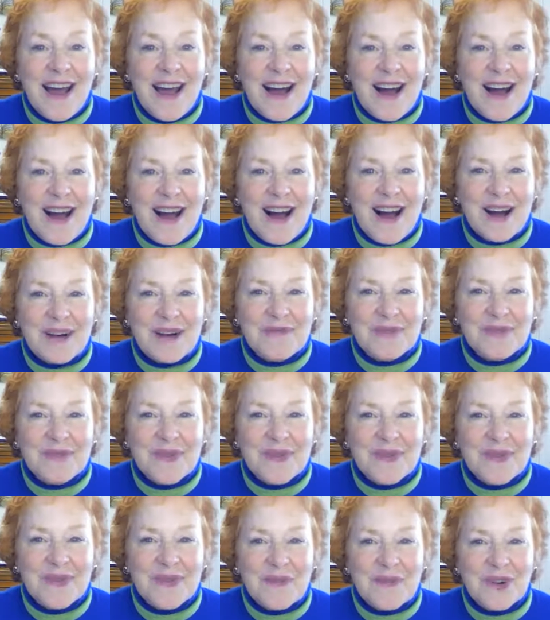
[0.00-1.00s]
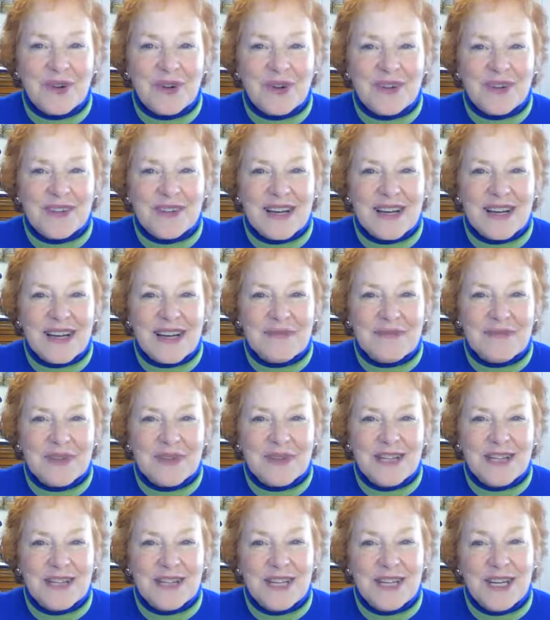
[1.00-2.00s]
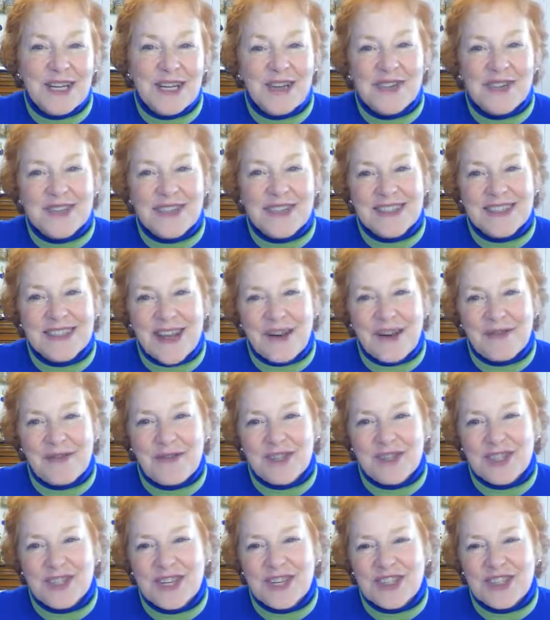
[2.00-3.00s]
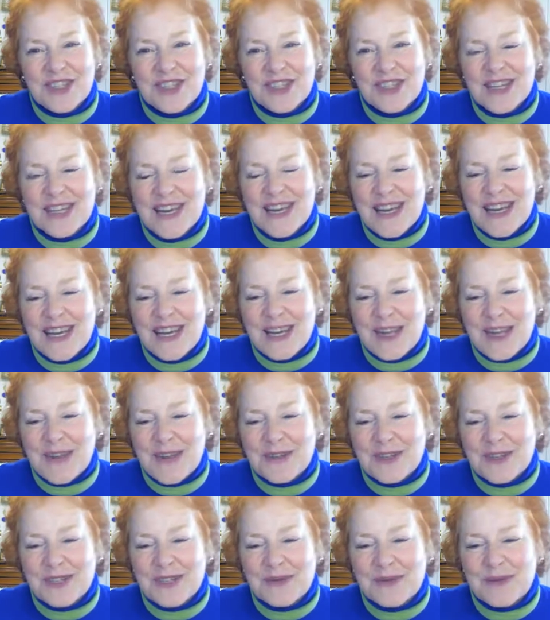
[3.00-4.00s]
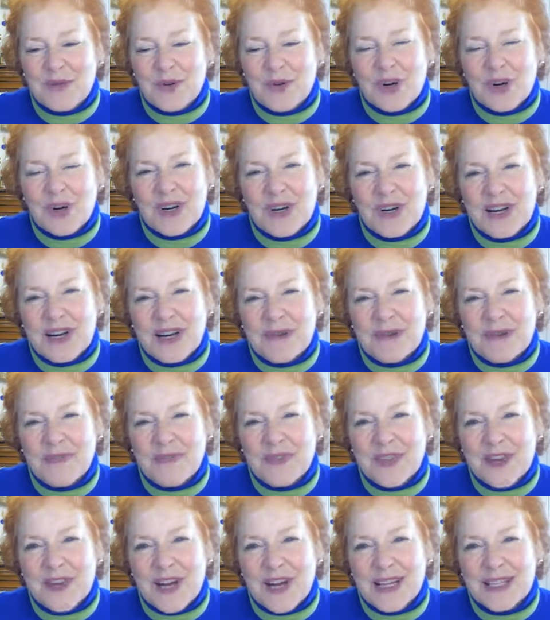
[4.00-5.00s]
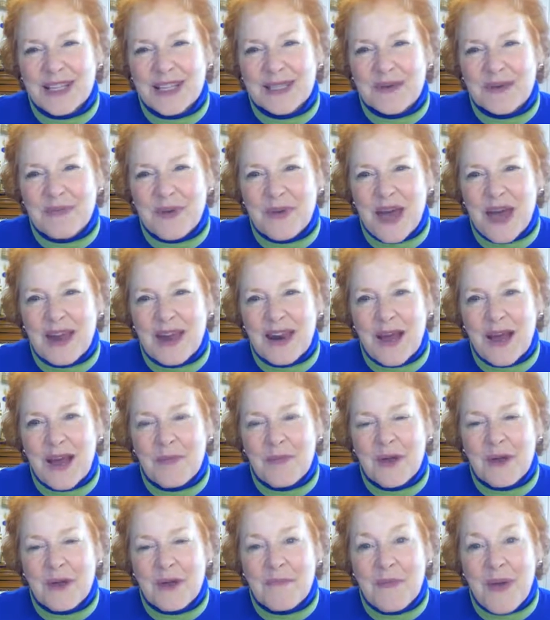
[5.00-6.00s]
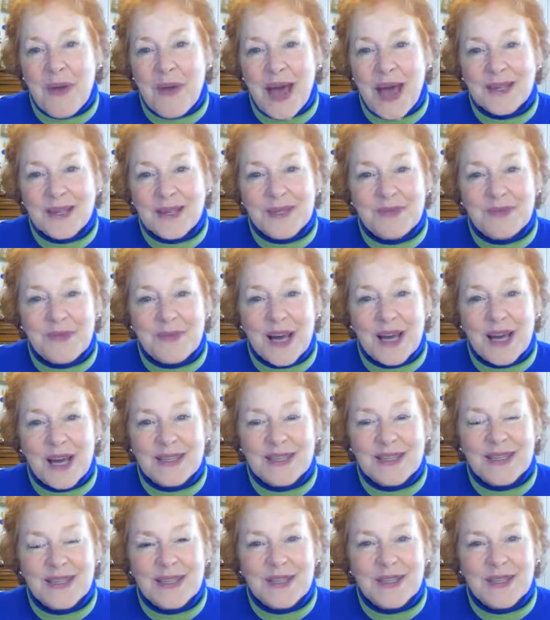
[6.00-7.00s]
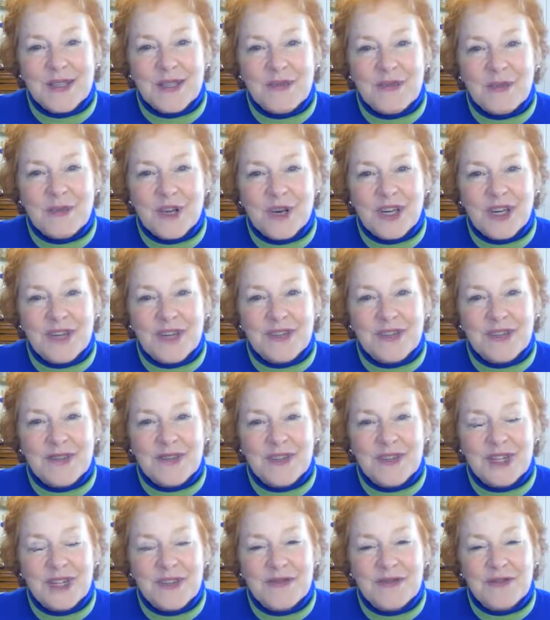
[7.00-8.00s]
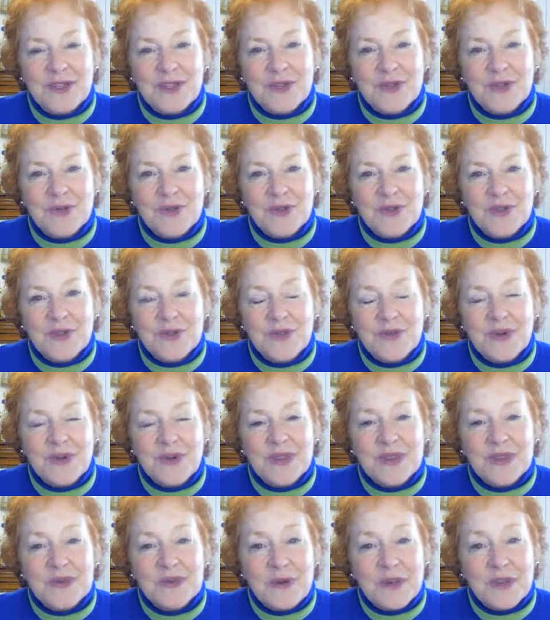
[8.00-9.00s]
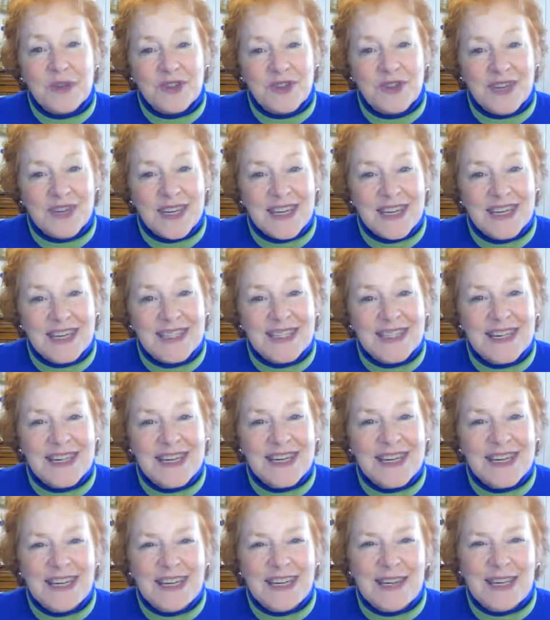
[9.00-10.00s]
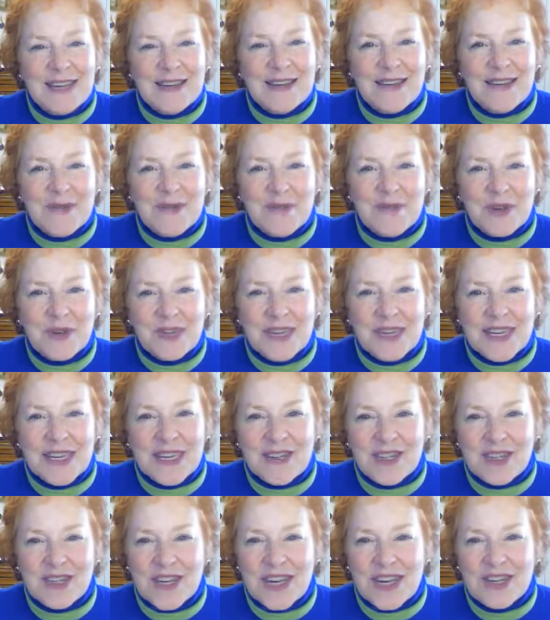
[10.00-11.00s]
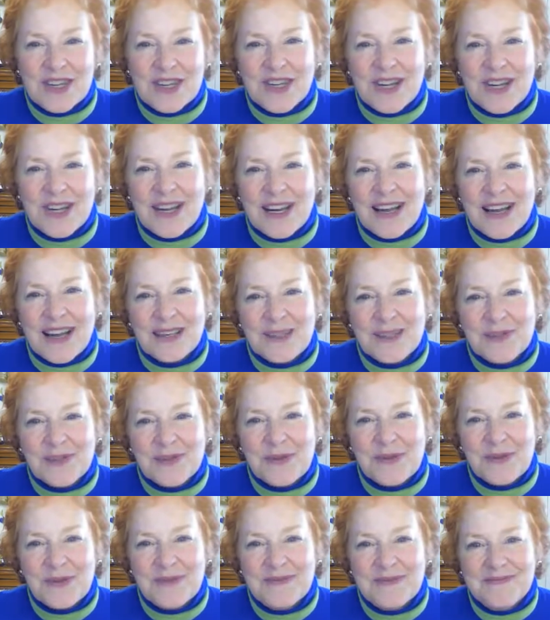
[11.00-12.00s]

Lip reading: and we'll continue this conversation, give you some more thoughts about helping maximize the experience of individuals with special needs in the music education classroom.